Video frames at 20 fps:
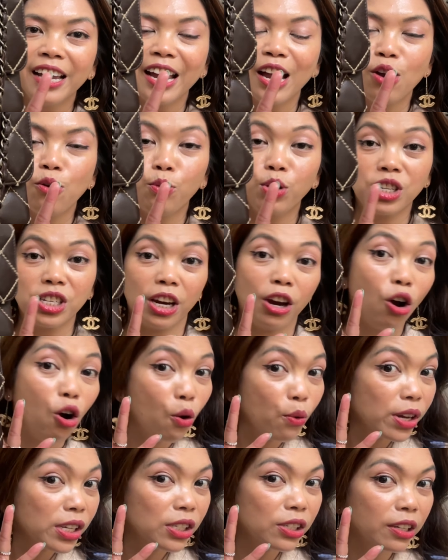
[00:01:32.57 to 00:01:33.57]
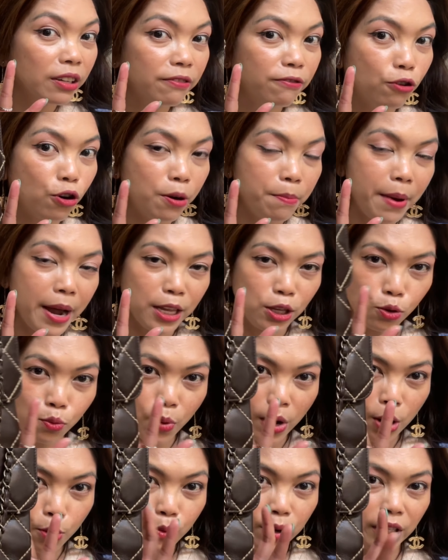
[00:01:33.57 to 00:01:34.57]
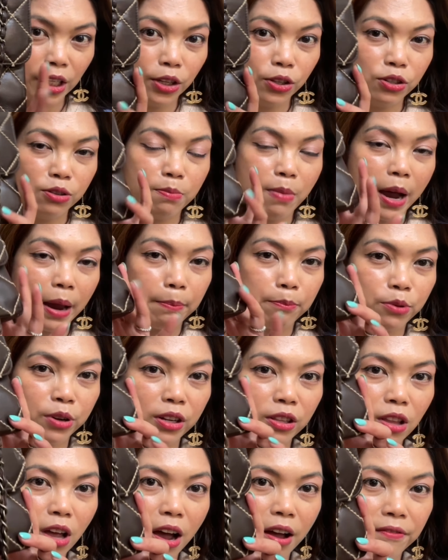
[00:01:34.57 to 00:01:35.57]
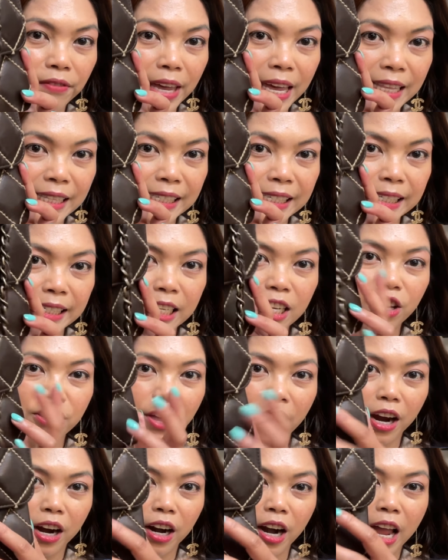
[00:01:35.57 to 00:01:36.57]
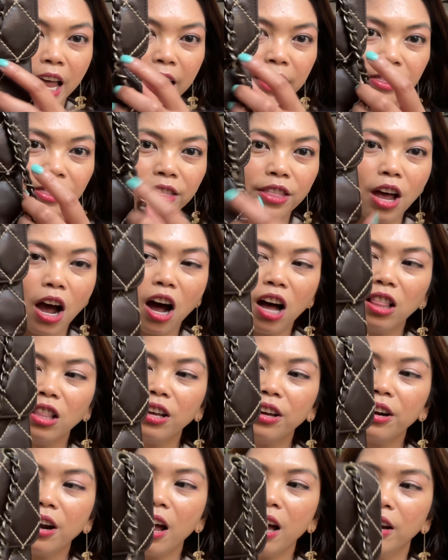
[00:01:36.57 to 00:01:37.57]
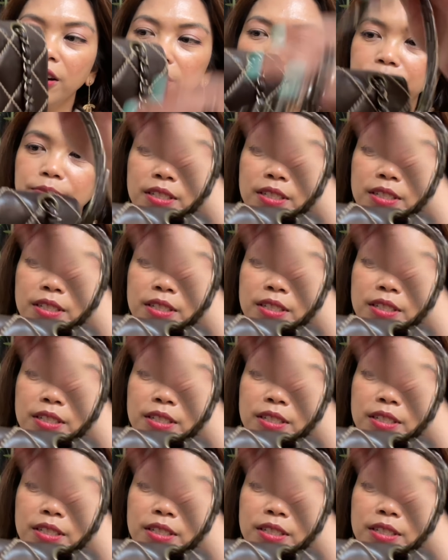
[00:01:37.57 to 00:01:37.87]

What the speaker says: which I always look for, by the way, when I do buy pre-loved, it's still there. Not a lot of